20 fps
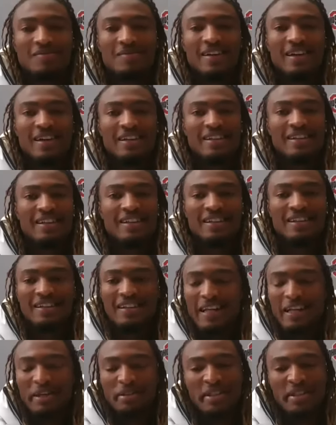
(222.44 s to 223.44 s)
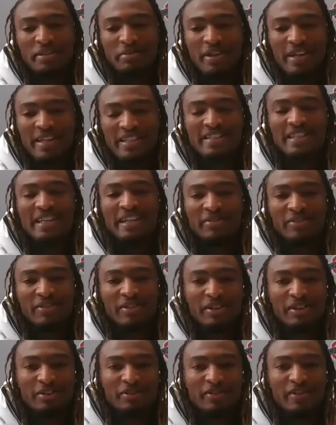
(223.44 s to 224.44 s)
at the end of the day, it was different
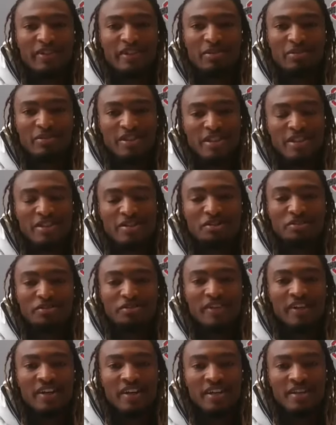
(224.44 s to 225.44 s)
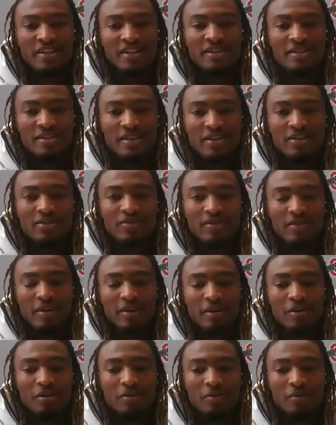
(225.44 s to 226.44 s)
on the field with just no fans and stuff.
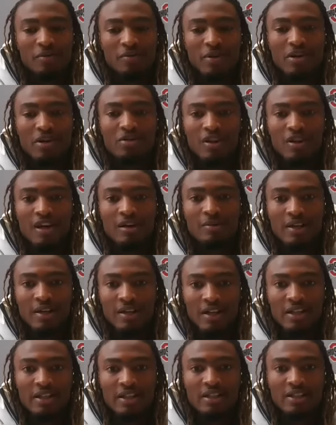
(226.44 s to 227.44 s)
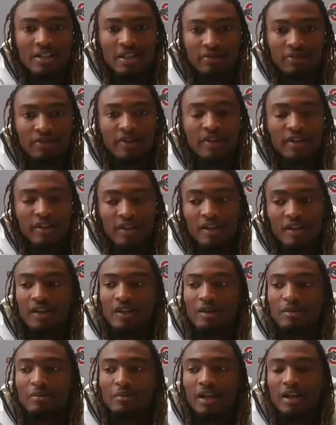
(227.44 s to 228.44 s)
Not gonna lie about that, it's different.
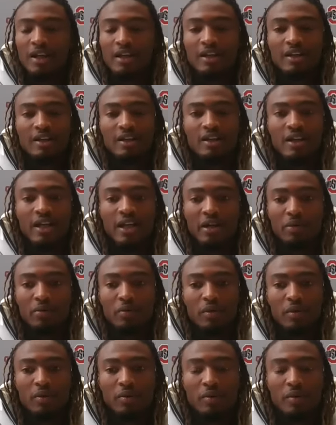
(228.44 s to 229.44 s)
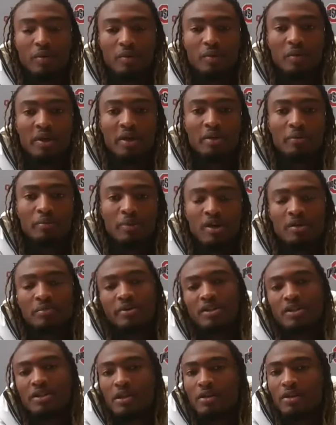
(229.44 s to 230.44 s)
But at the end of the day, we pump
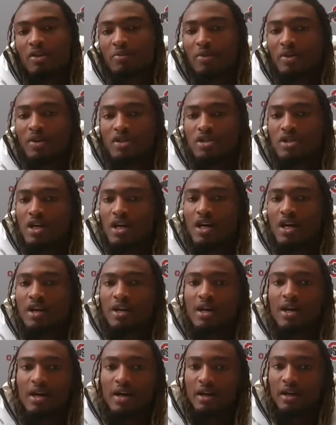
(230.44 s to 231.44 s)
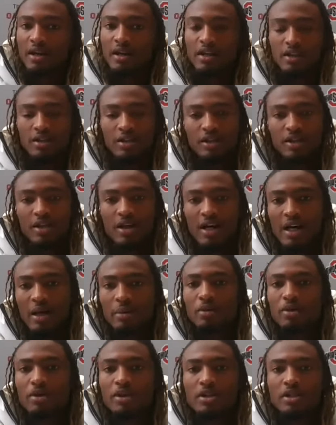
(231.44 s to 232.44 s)
each other up on the sideline, get each other
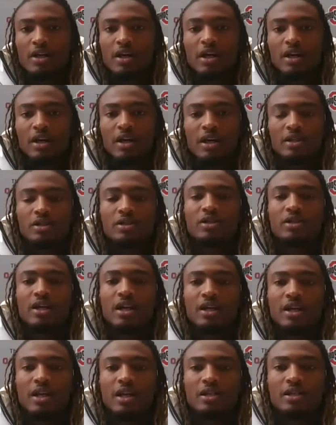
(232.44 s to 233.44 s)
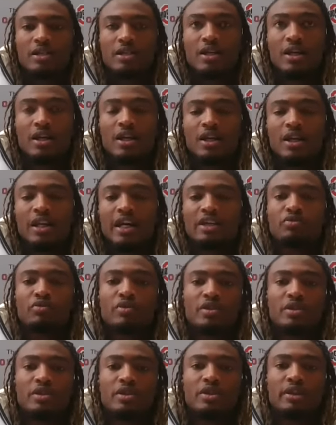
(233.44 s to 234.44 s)
hype on the sideline. So that's
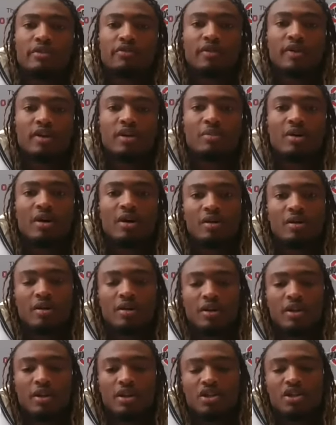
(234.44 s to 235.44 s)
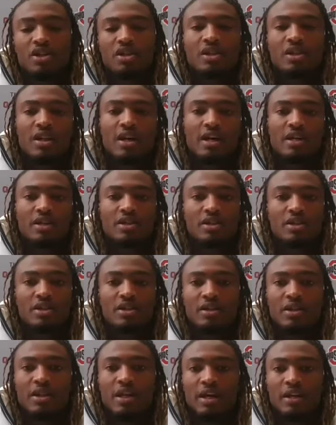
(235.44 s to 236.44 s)
what's different about this year and last year.
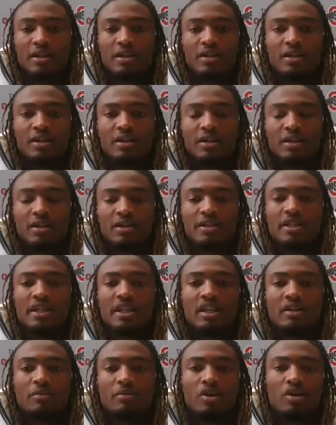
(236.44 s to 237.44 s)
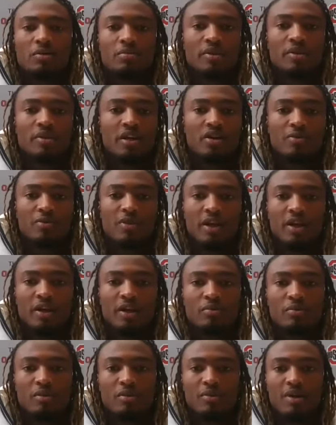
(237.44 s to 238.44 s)
It's like the team pumping everybody
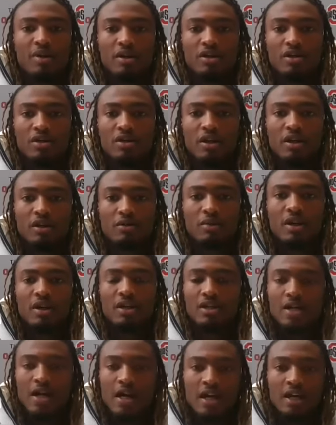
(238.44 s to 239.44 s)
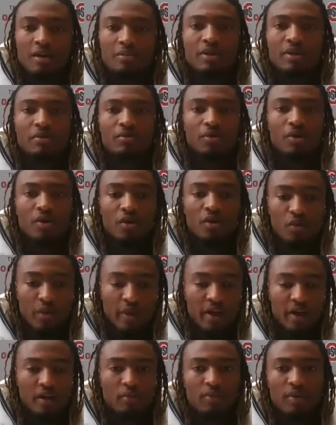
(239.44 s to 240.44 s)
up and making sure everybody's hype and
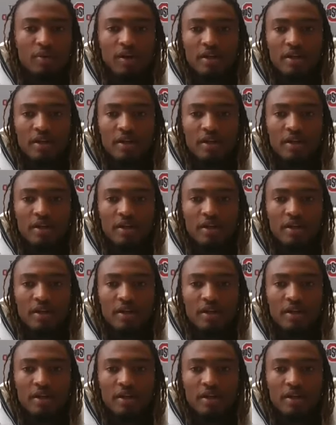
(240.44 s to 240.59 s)
ready to play